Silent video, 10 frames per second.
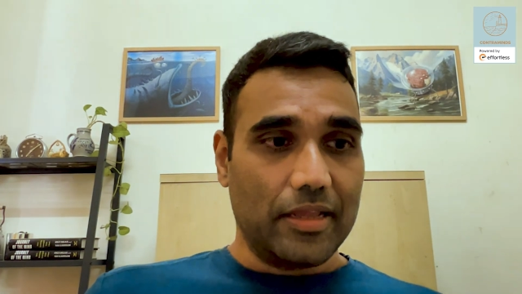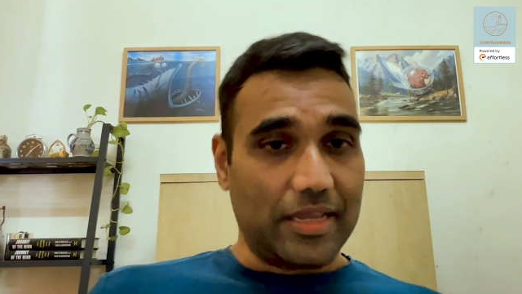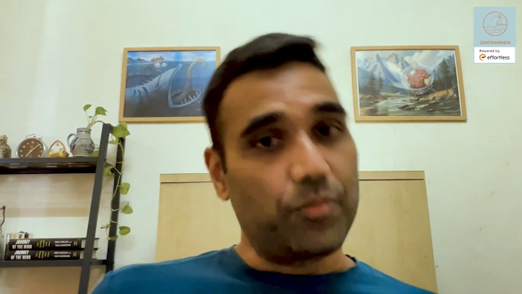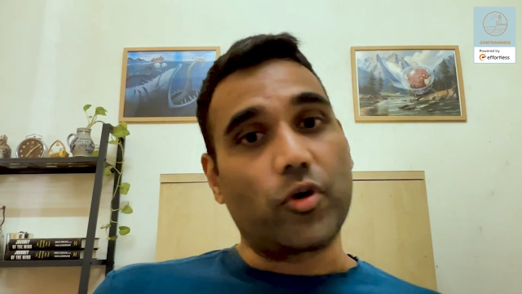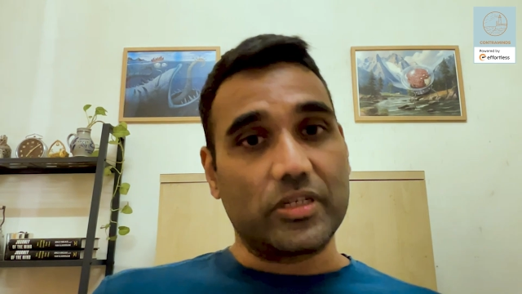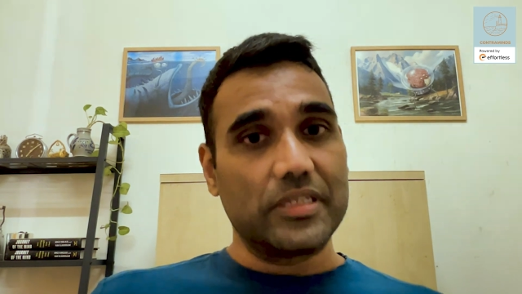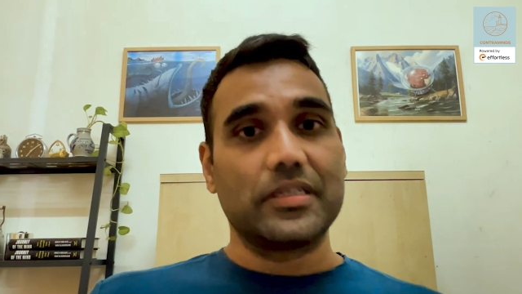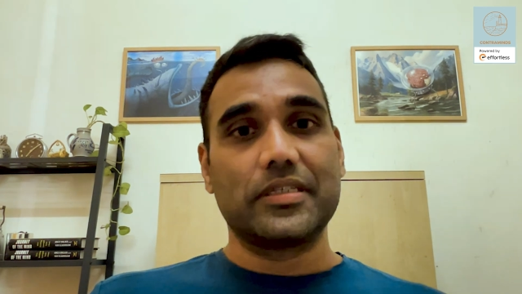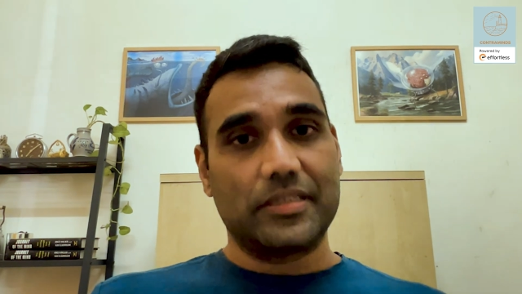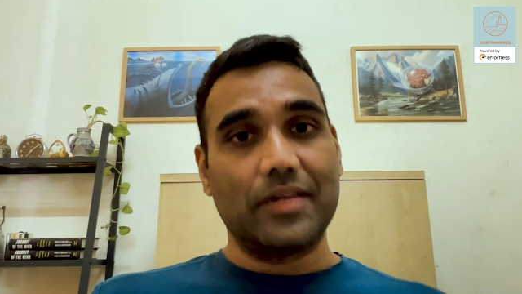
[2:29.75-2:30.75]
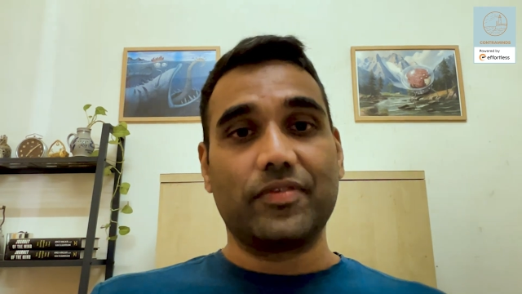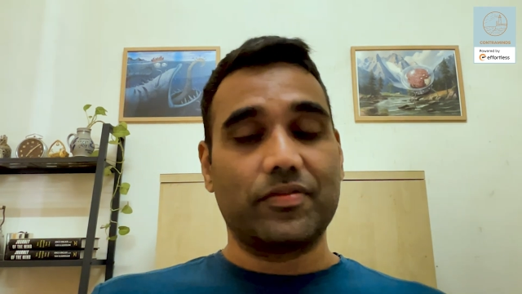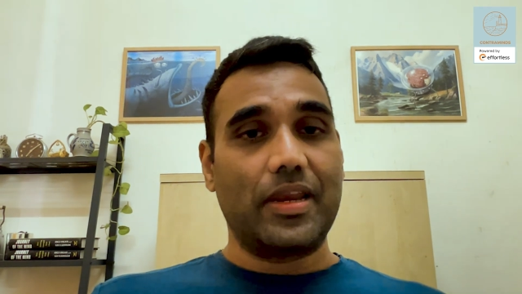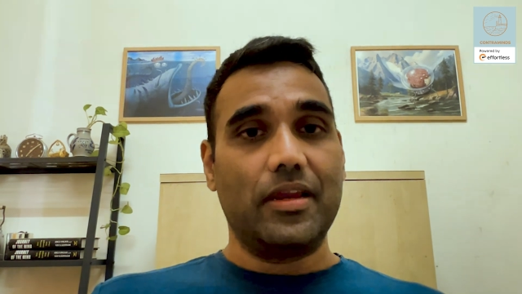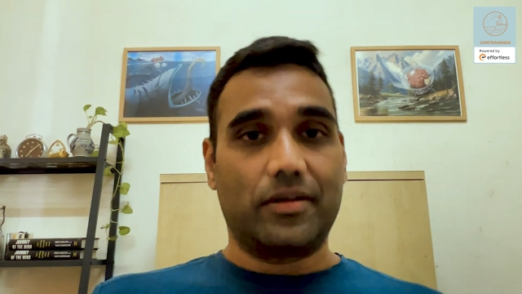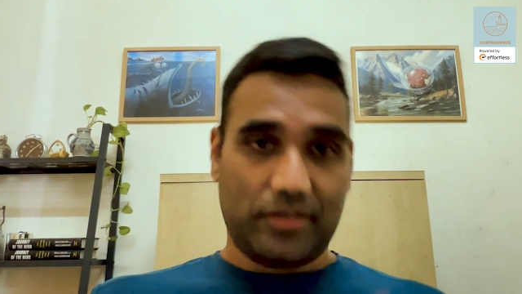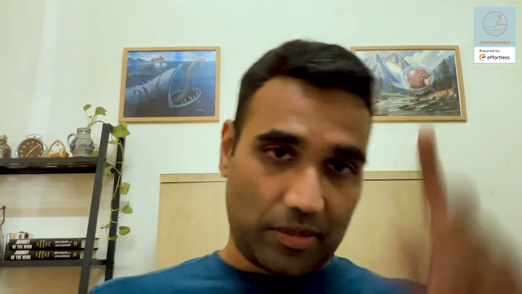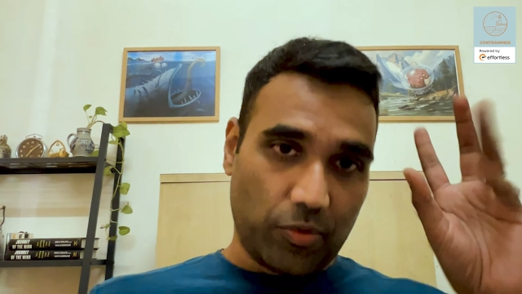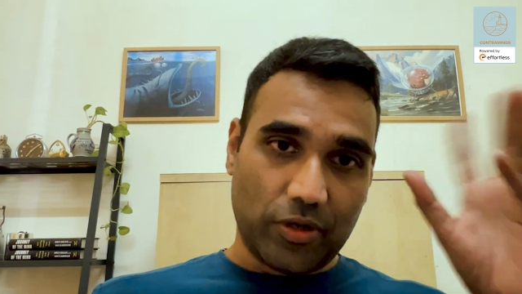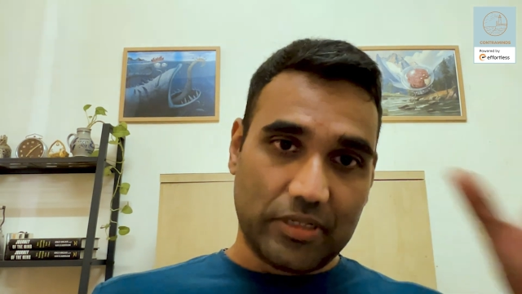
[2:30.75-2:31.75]
That process itself is very
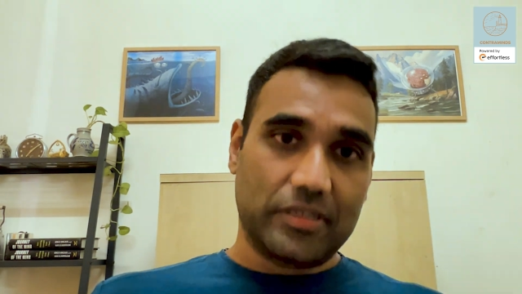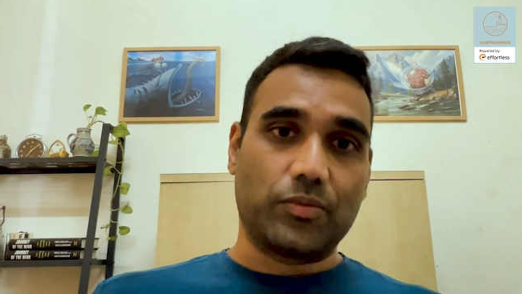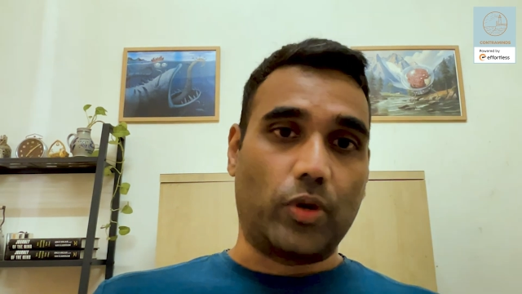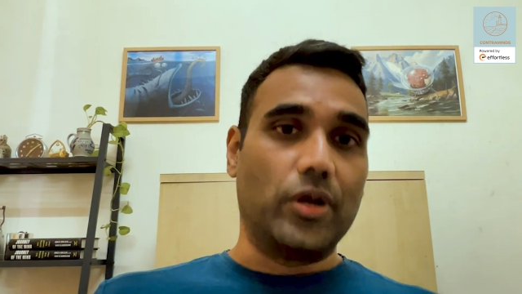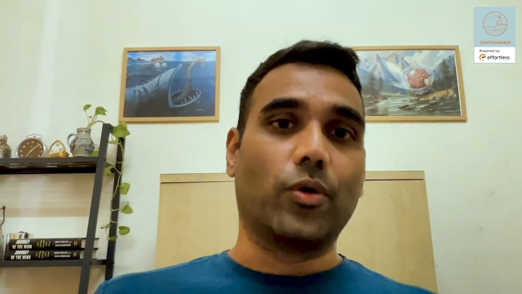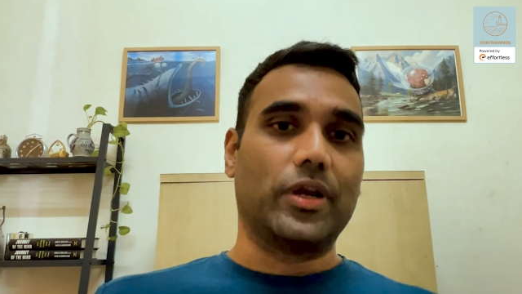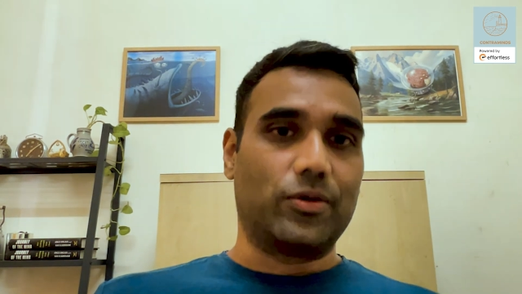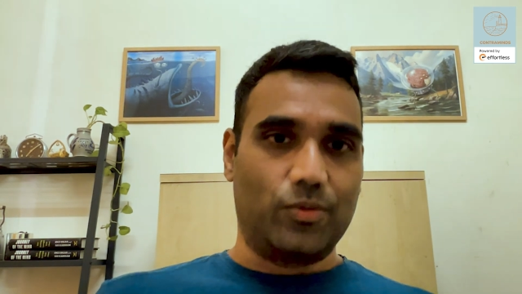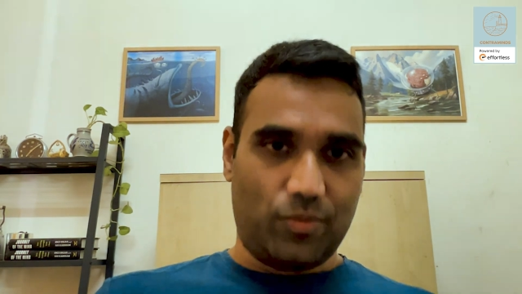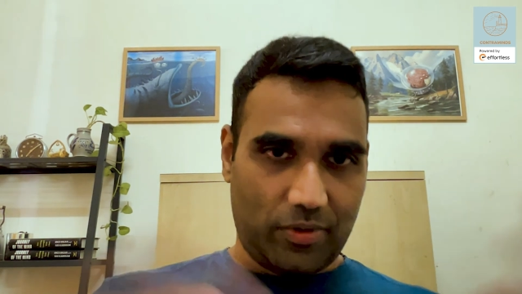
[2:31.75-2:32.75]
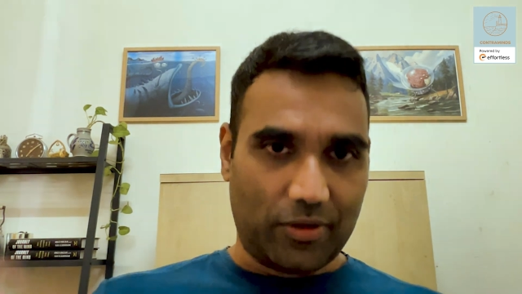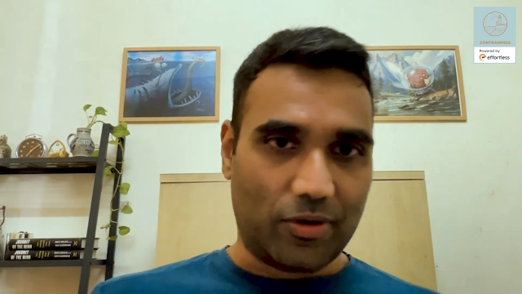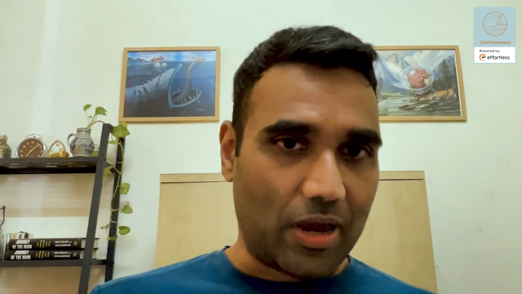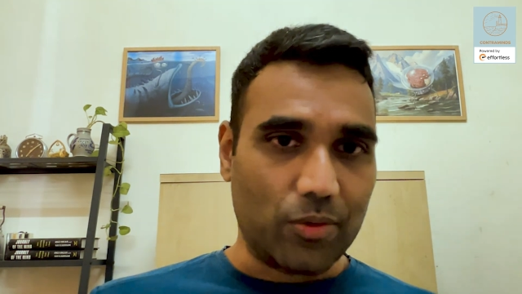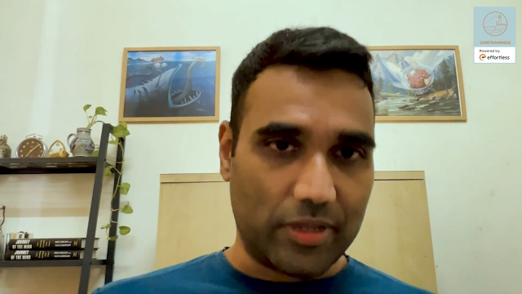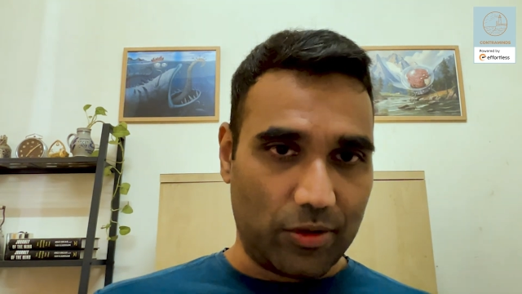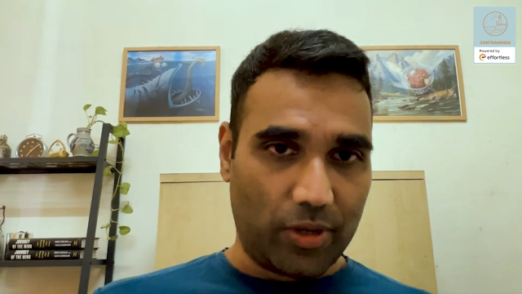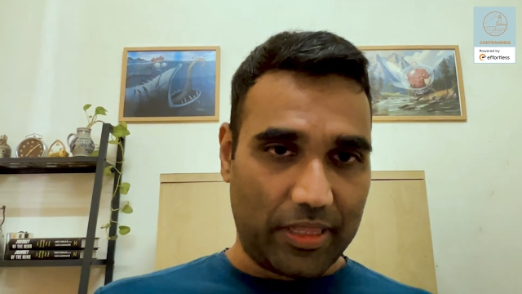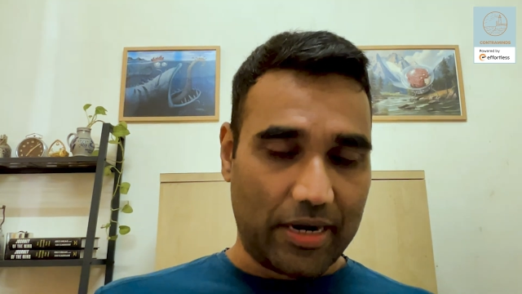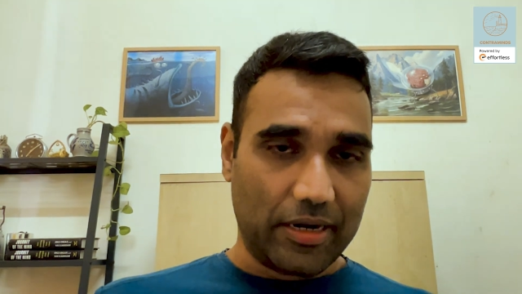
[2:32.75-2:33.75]
interesting because it's a window into how they
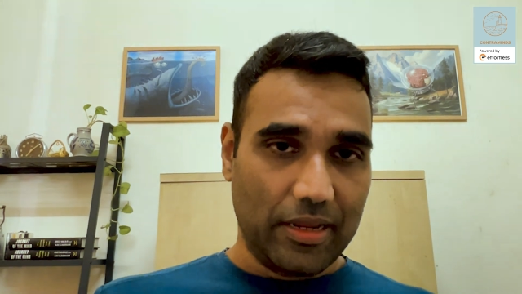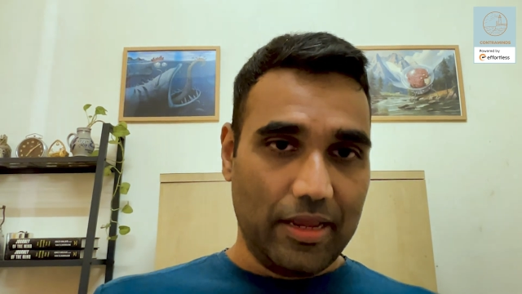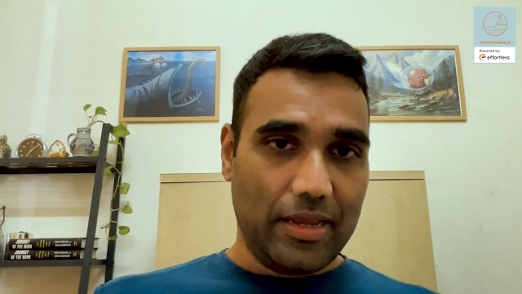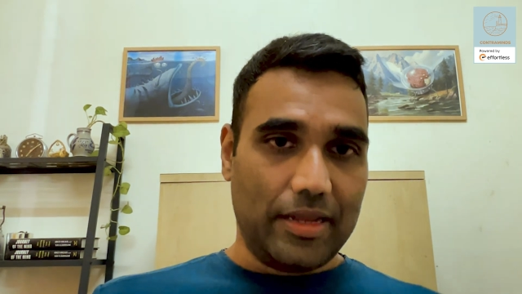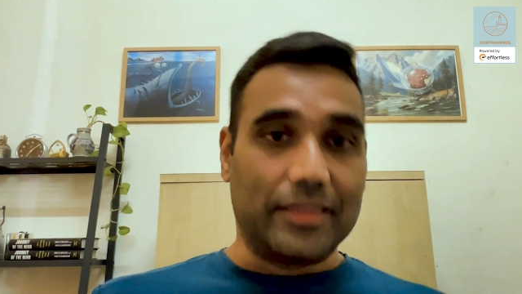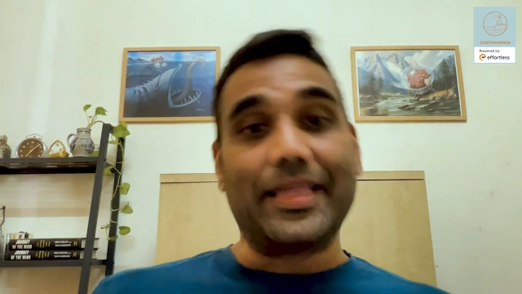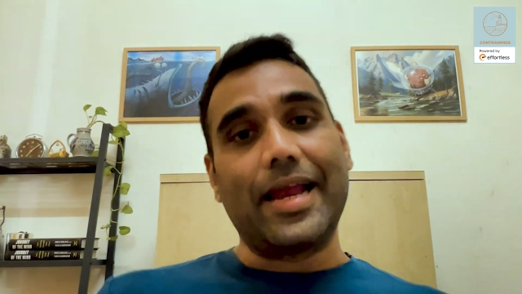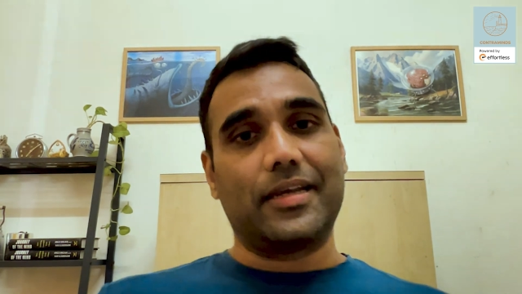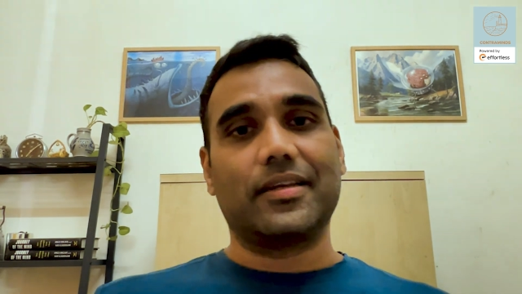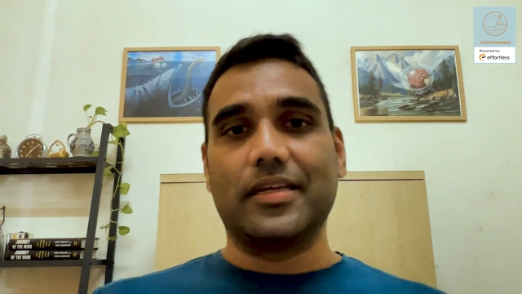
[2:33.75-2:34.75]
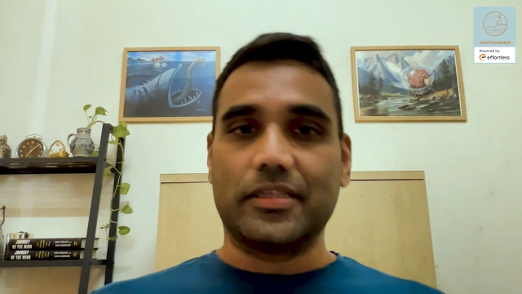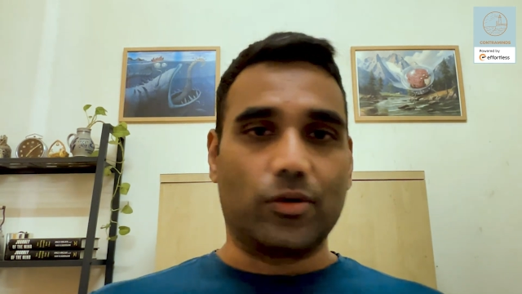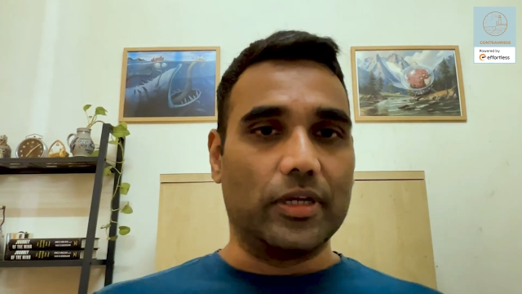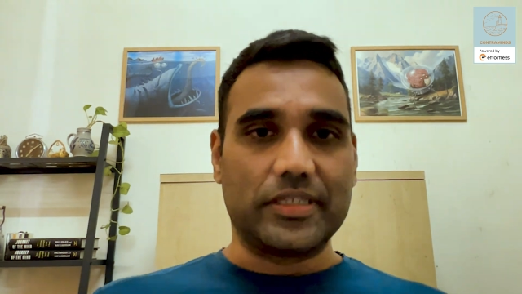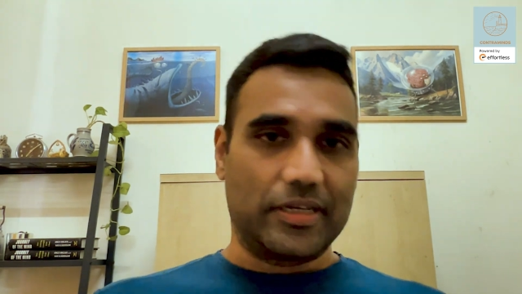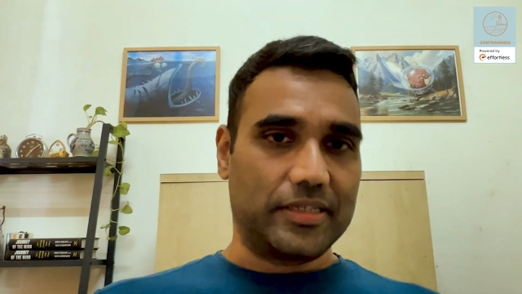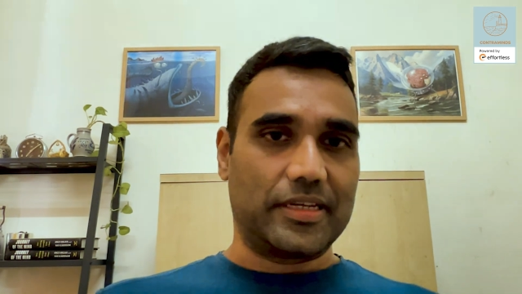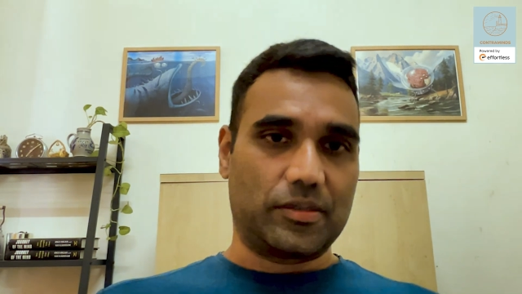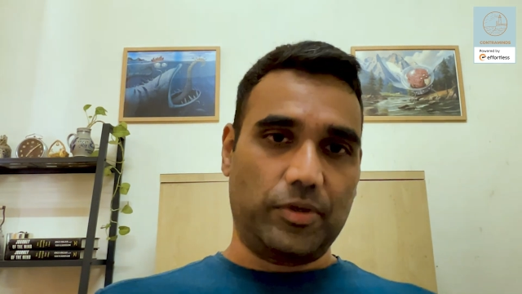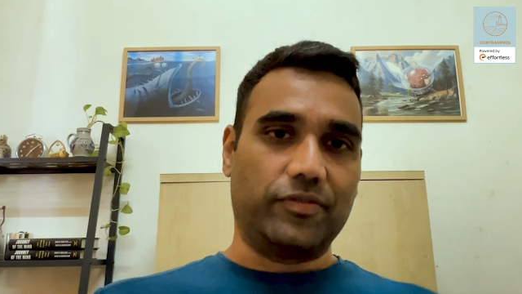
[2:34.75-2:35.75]
do that. That is holistic
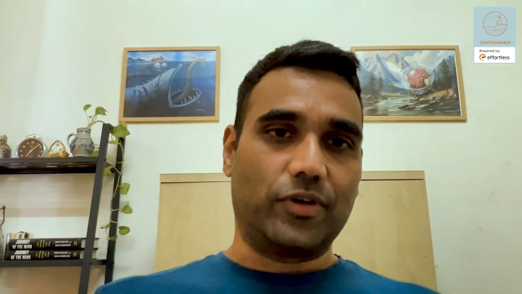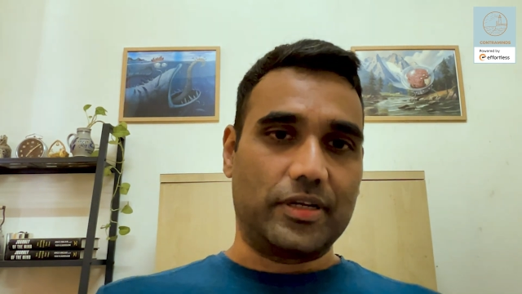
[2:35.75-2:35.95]
assessment.